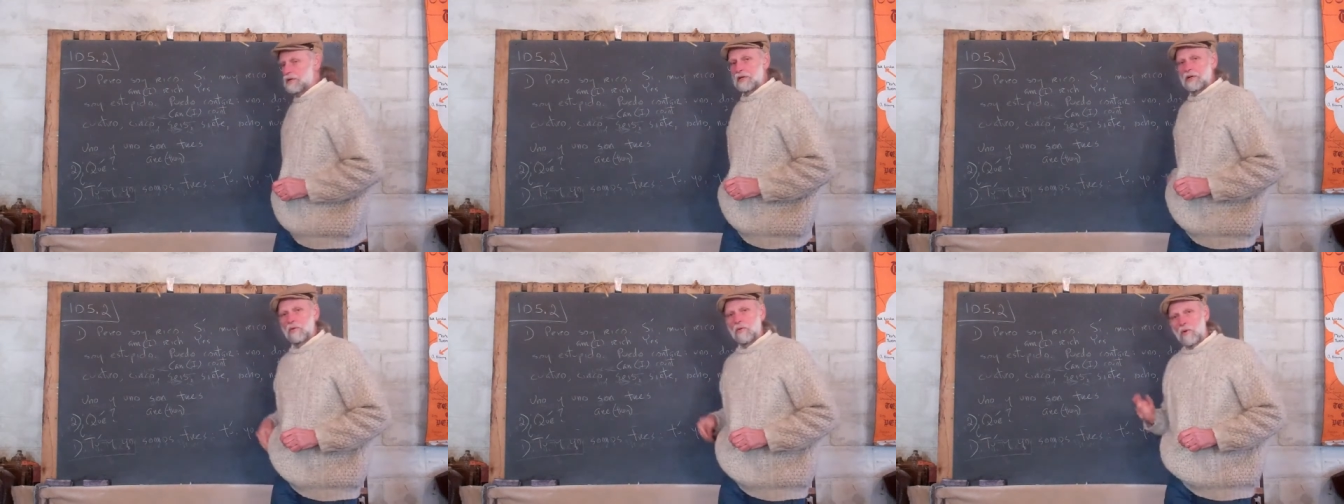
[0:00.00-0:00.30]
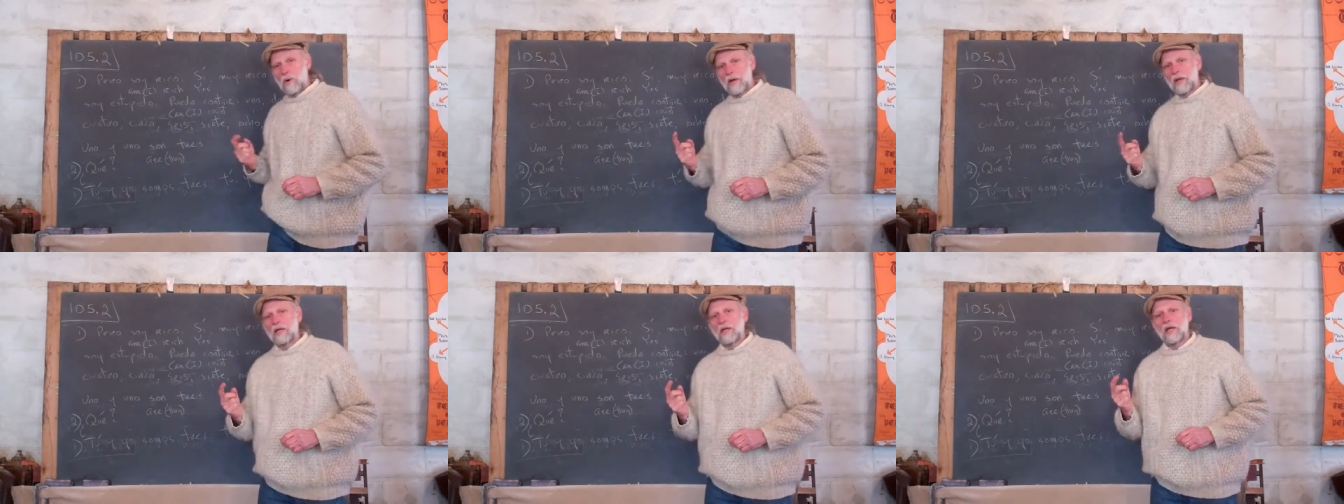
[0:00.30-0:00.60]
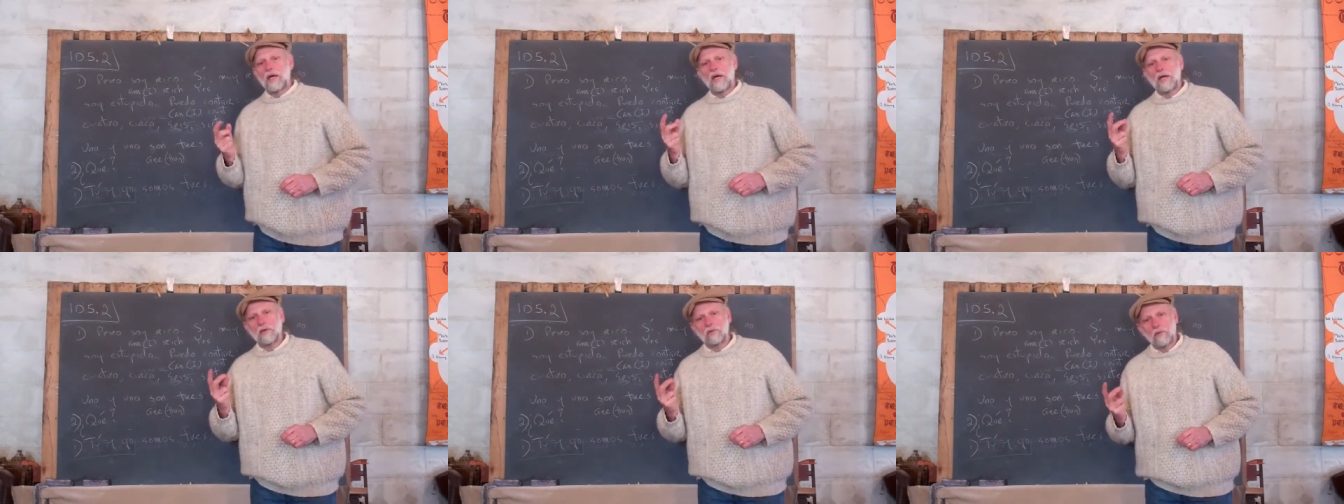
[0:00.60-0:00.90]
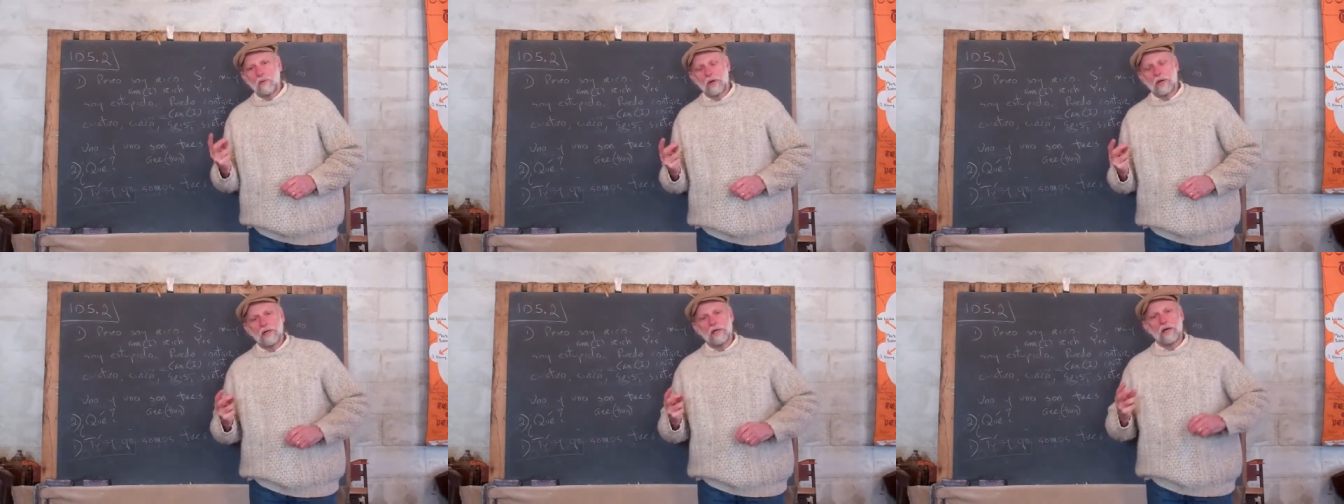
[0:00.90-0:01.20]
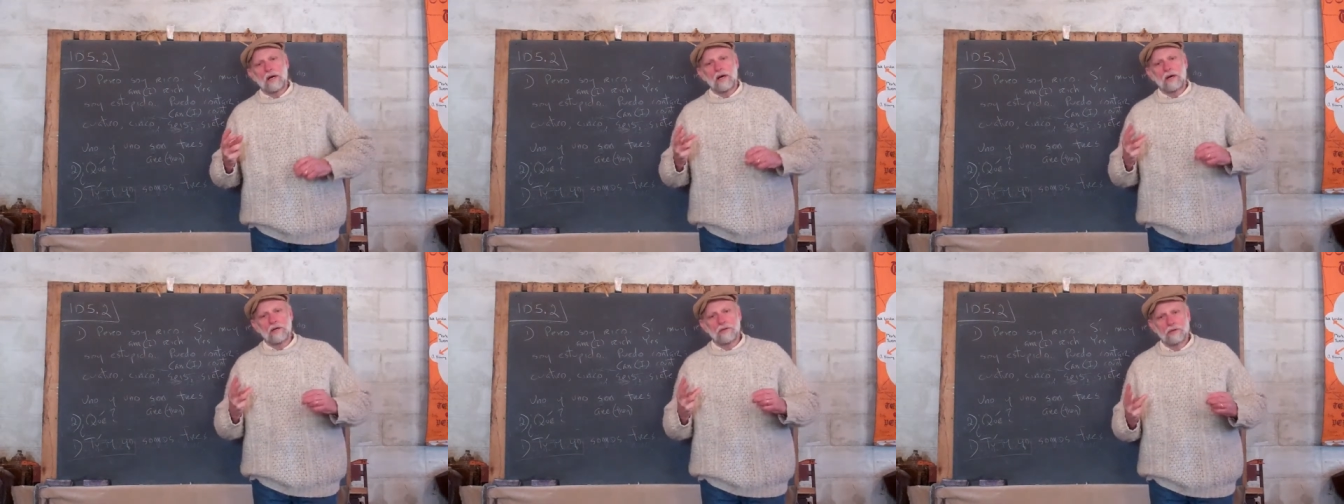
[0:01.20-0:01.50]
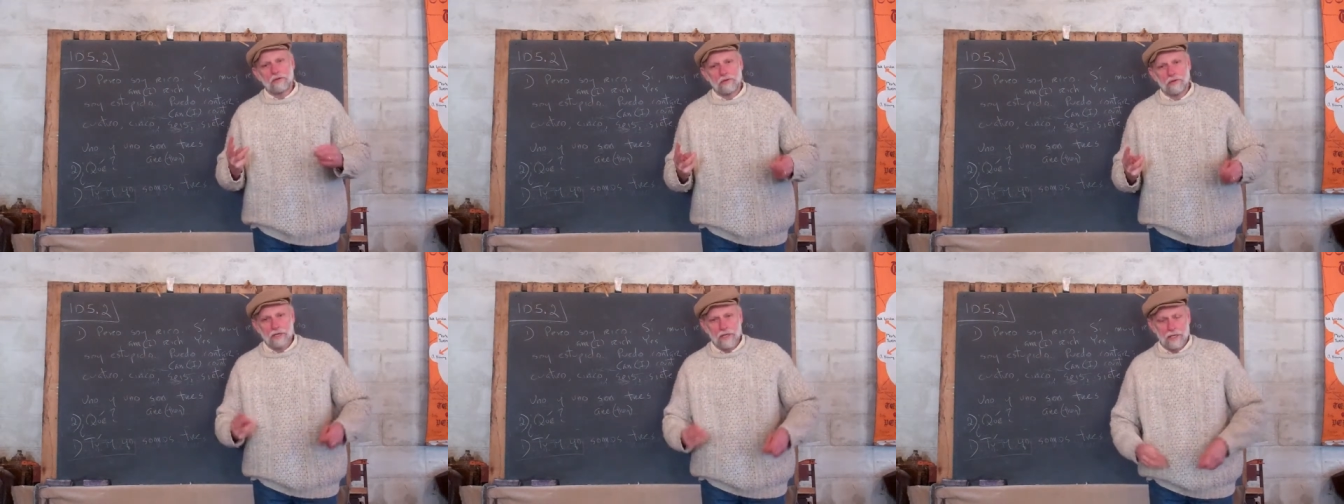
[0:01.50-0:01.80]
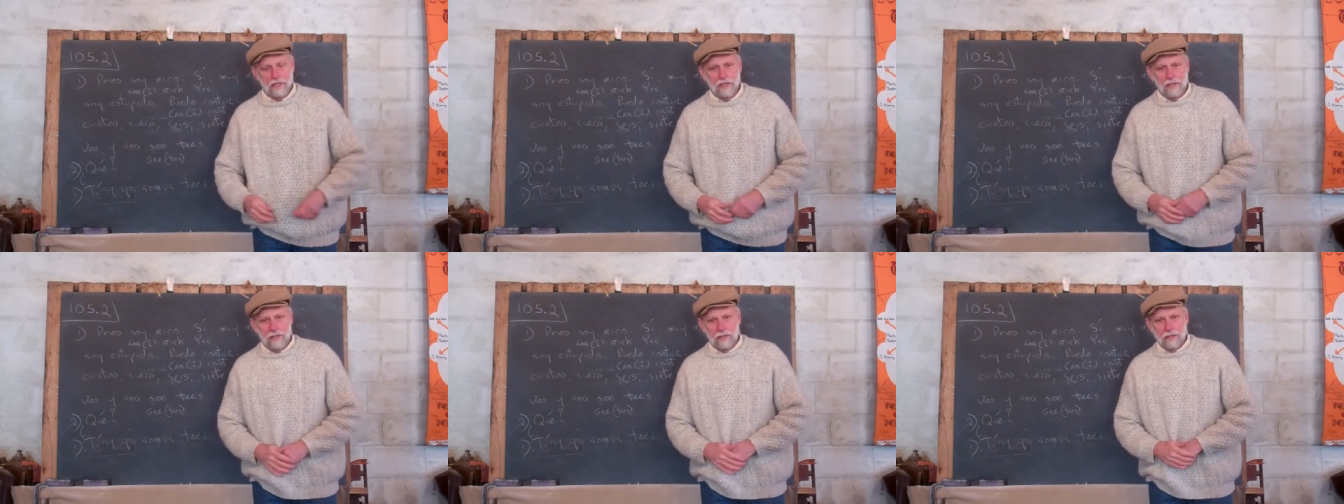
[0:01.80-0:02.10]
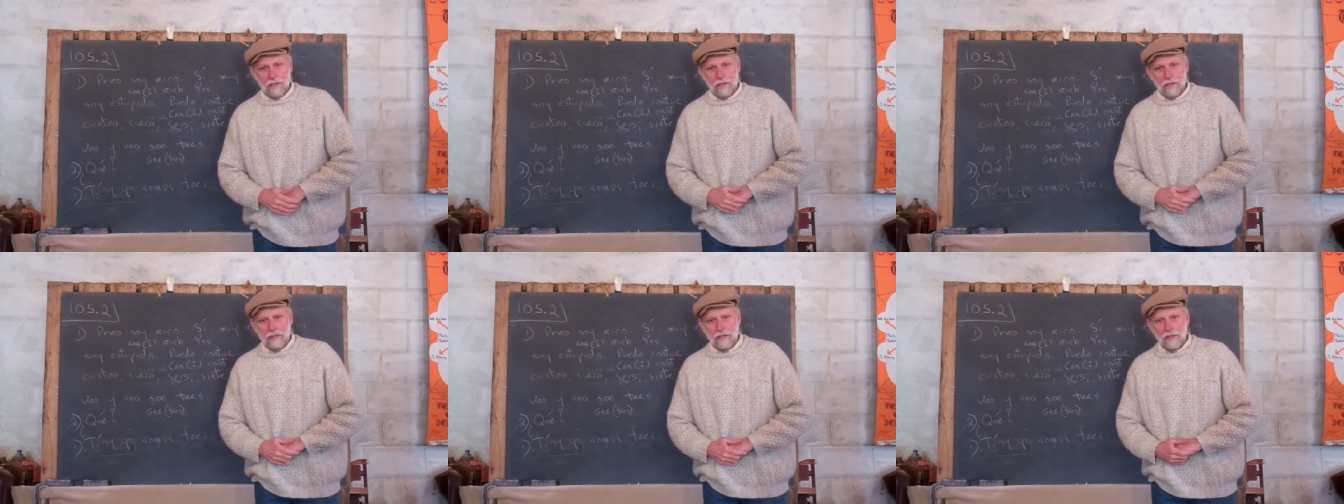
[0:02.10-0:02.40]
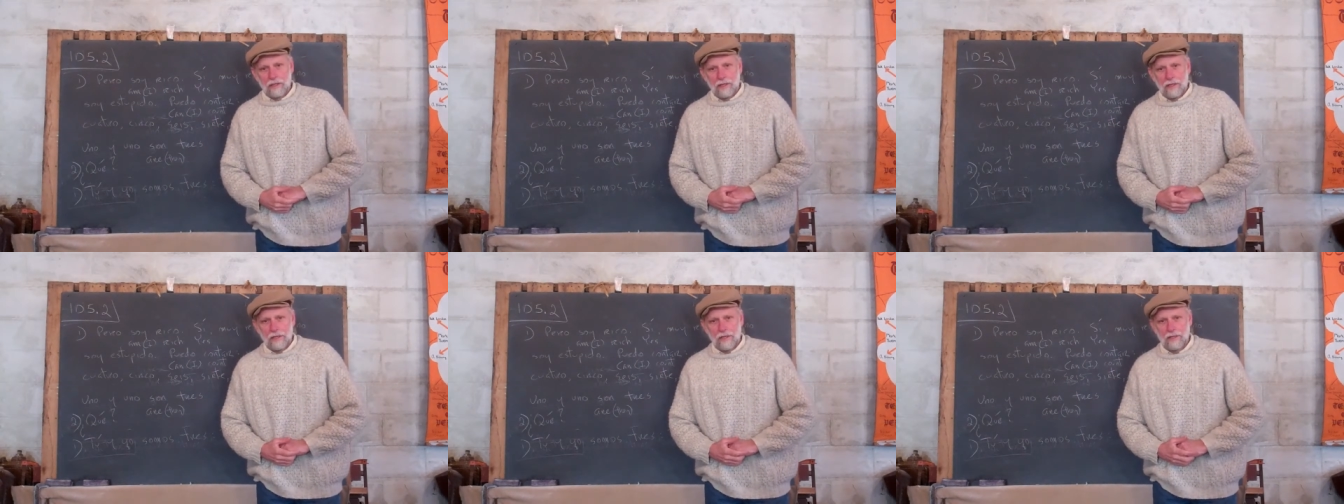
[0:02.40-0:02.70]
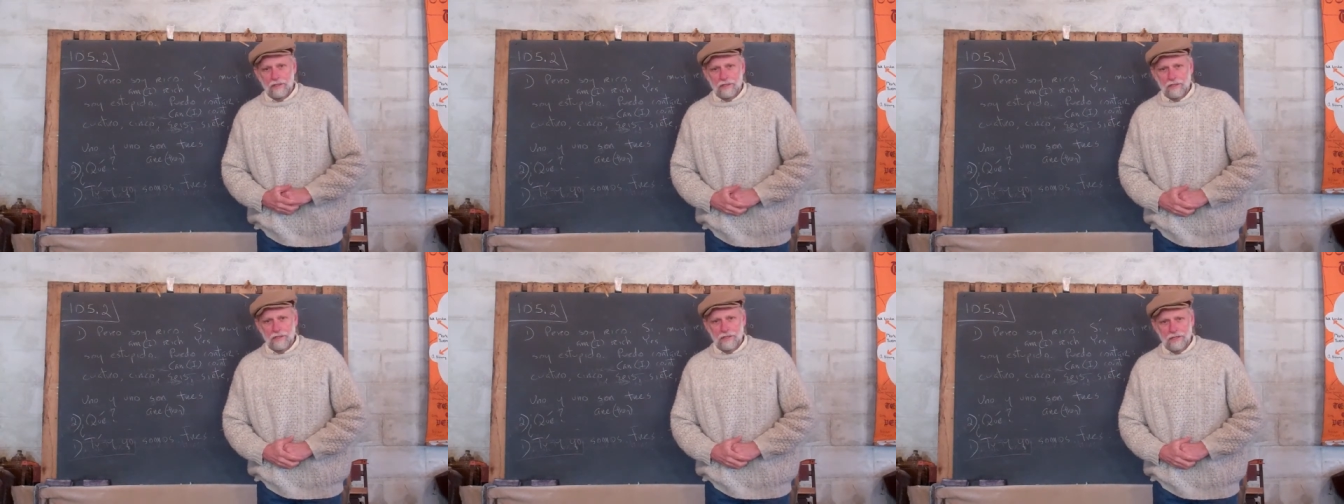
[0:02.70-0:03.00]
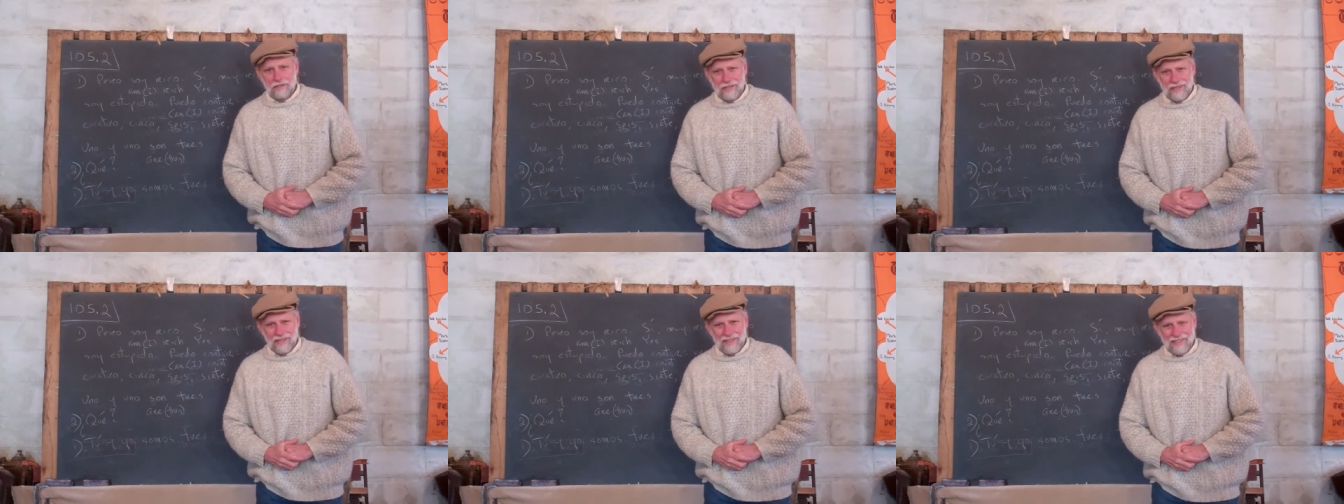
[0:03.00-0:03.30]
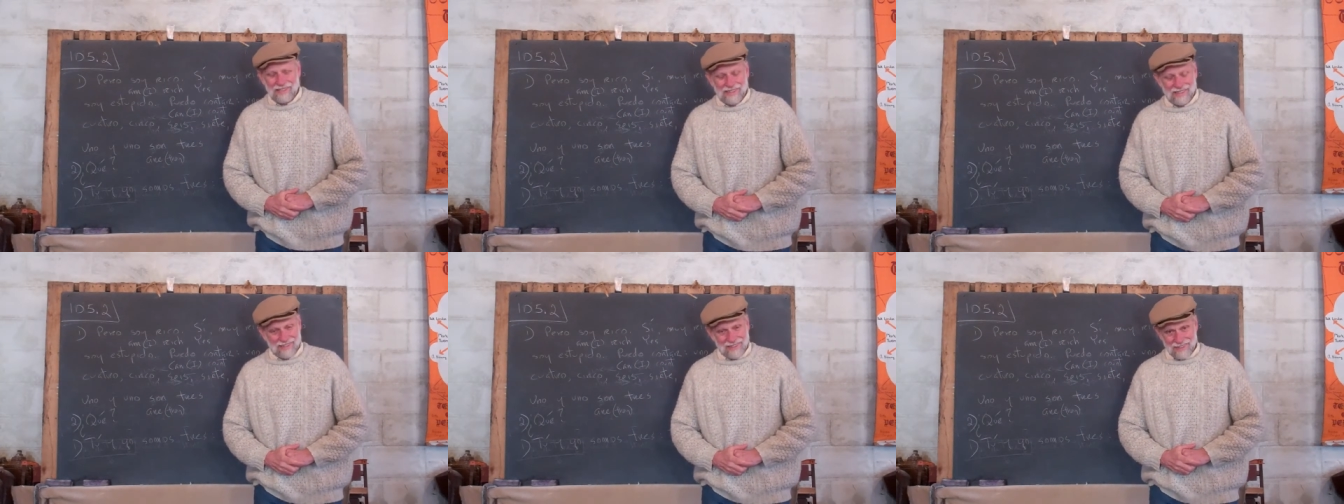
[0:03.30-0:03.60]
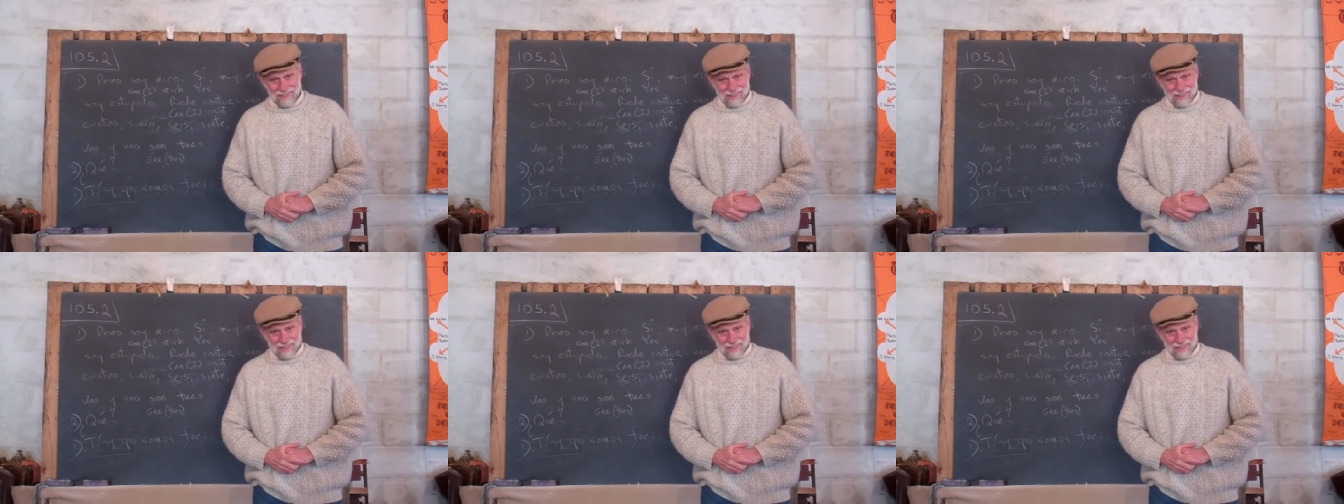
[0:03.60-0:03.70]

One and one are three. And she says,